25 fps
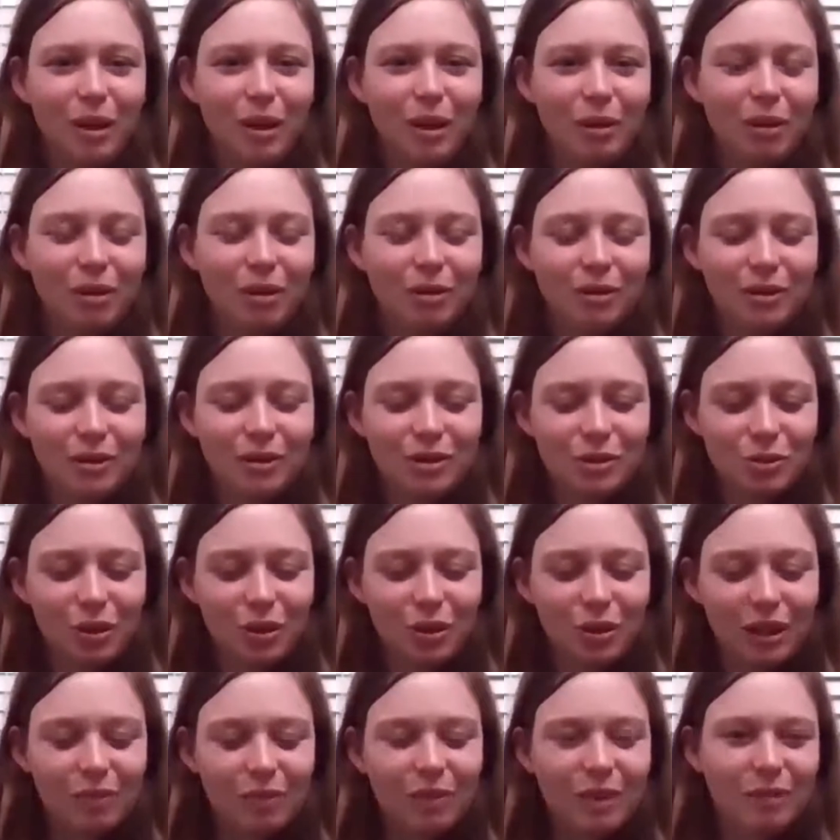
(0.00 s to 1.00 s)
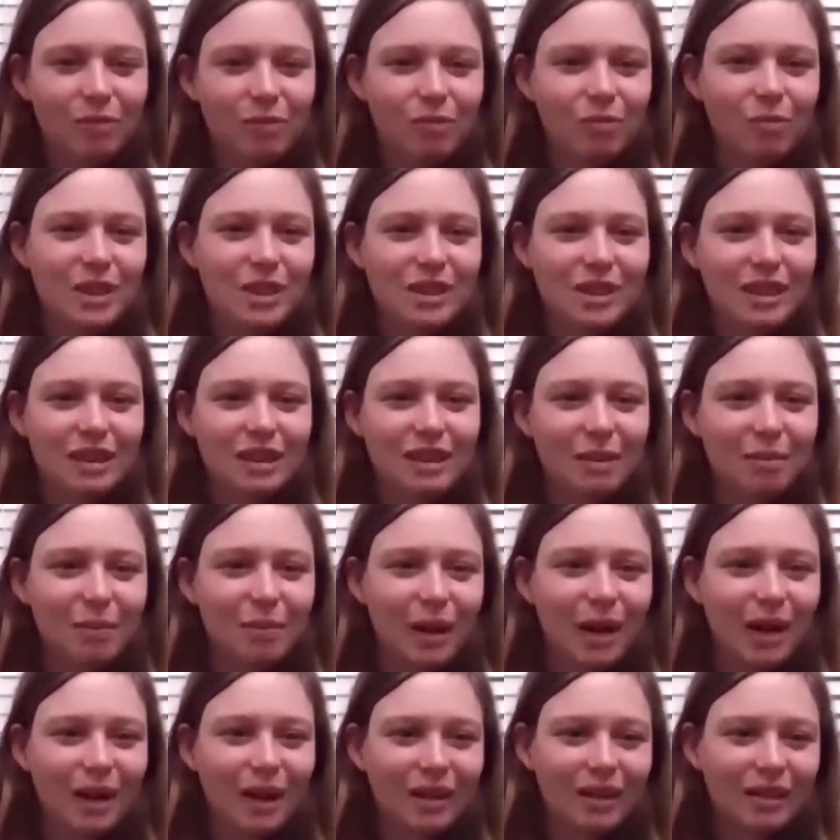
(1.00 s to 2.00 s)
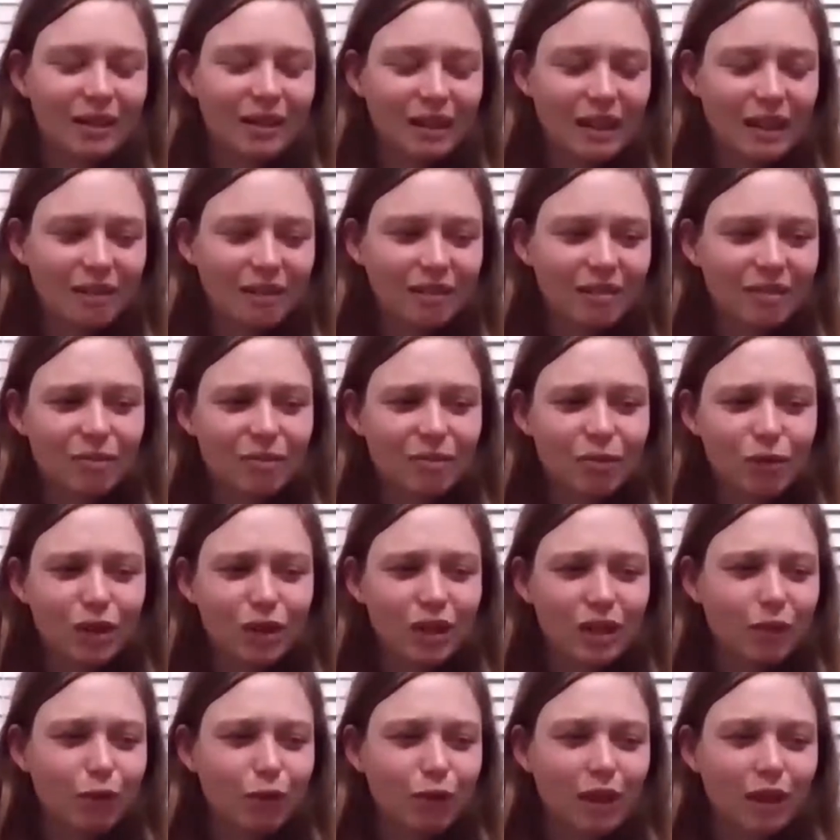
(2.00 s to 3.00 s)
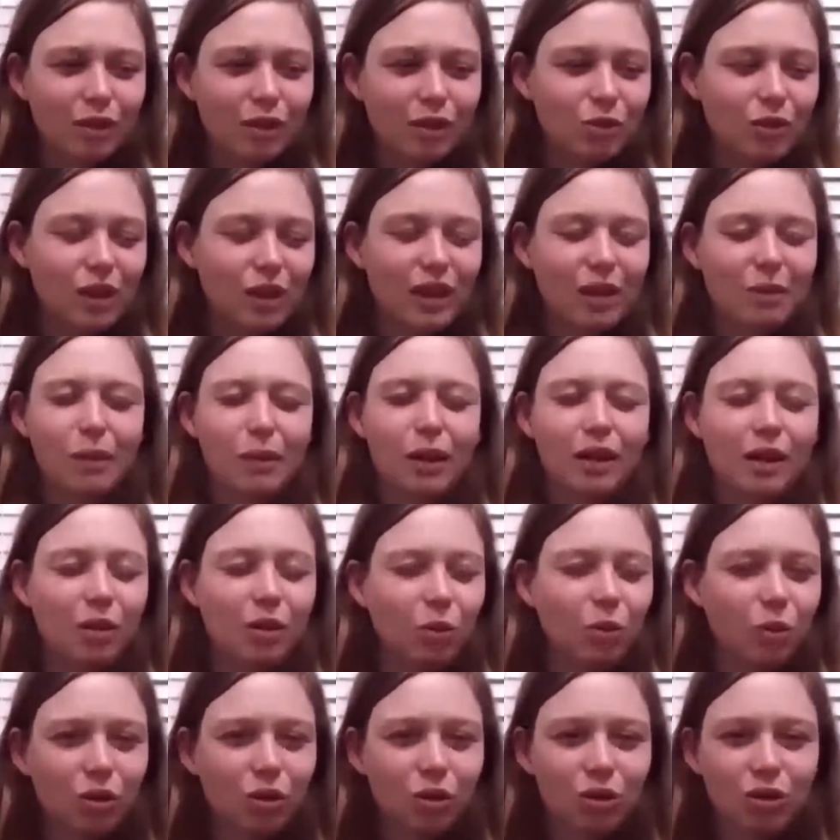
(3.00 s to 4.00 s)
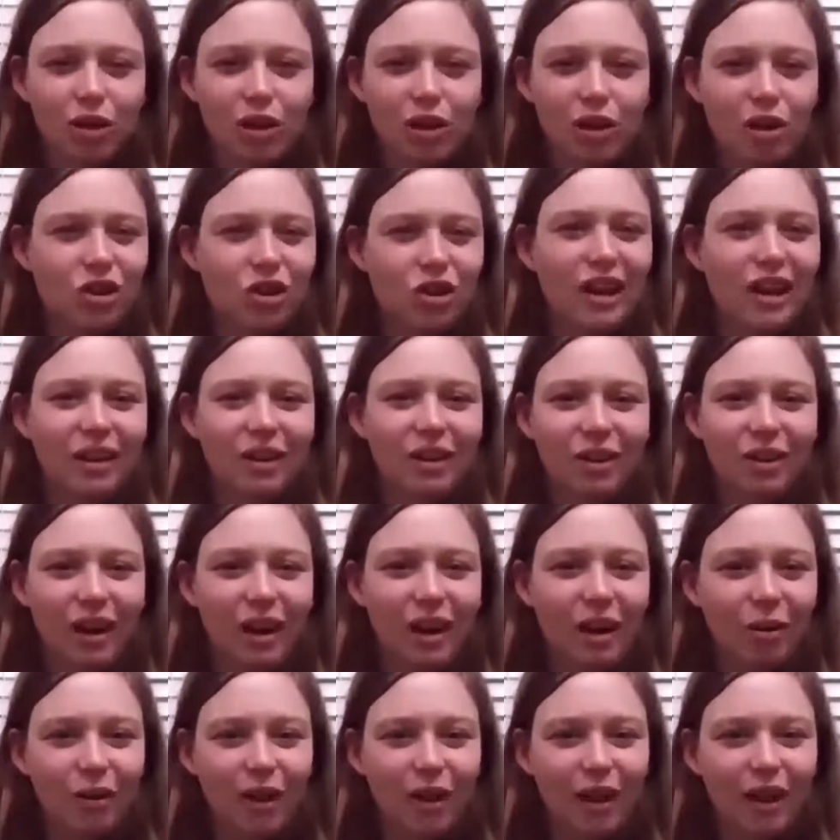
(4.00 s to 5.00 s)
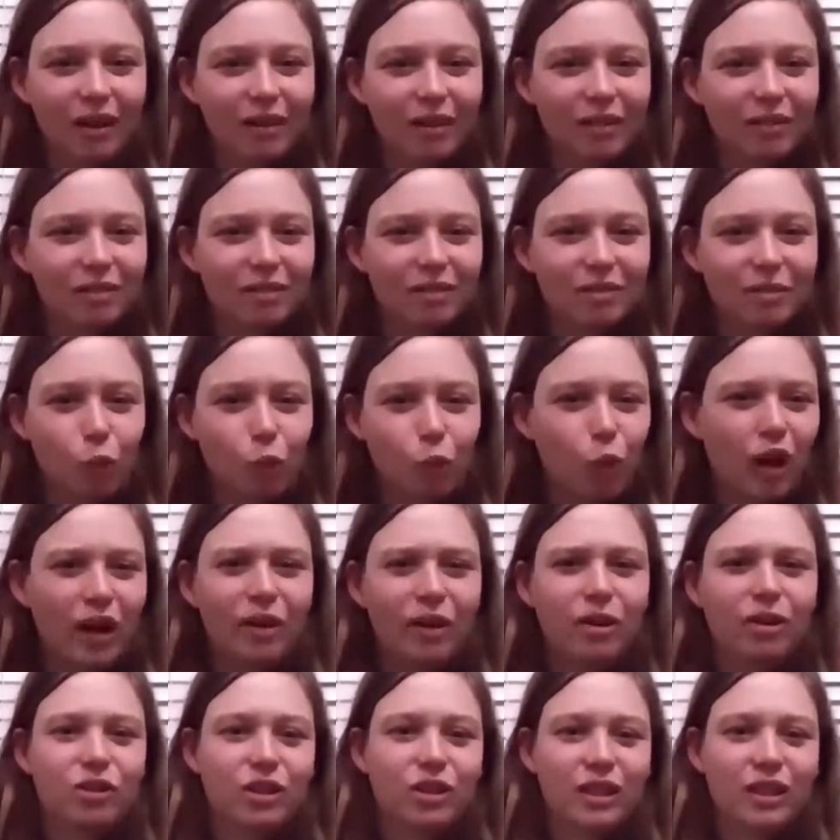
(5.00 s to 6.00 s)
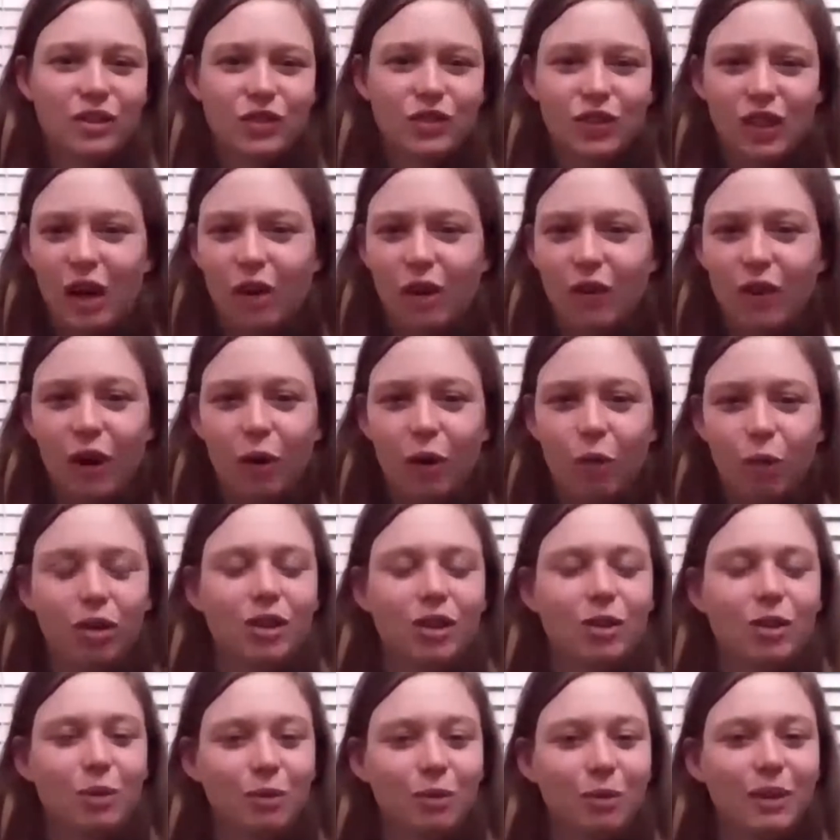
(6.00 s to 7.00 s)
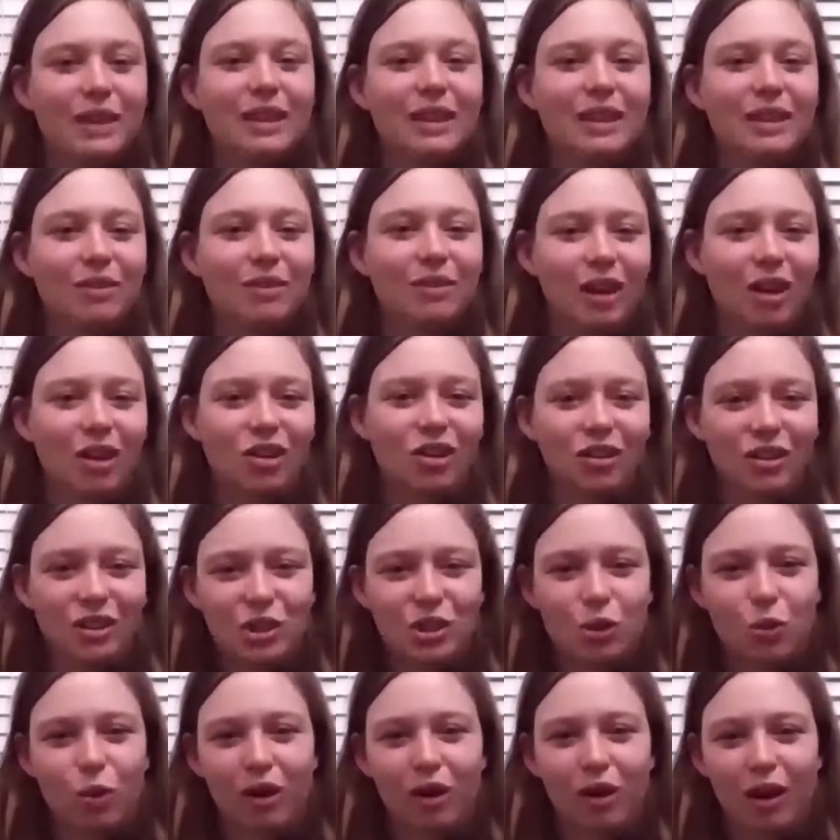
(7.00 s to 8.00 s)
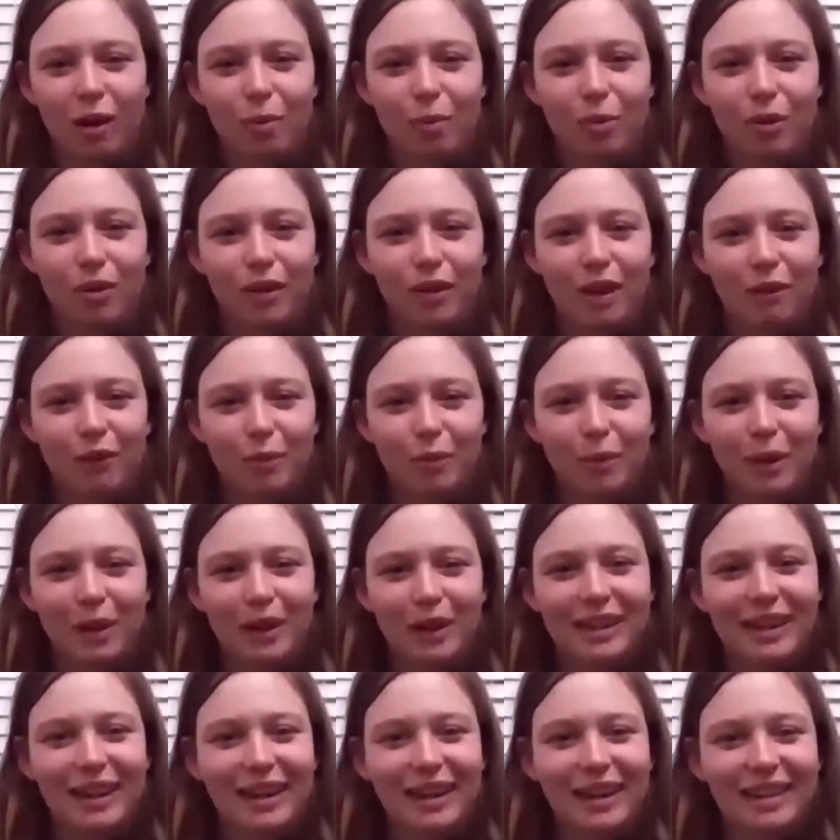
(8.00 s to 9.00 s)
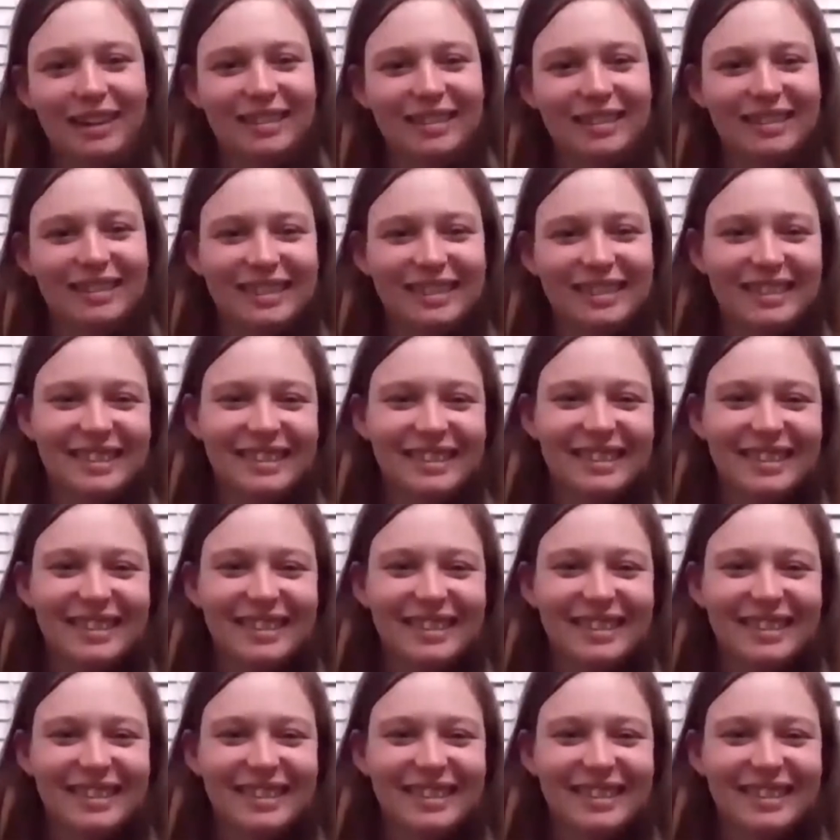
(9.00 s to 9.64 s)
pretty well destroyed. I mean, we sent them back. I forget if we had to do like a money order or a check or how that wire transfer, how that worked. But we did eventually square up with everybody I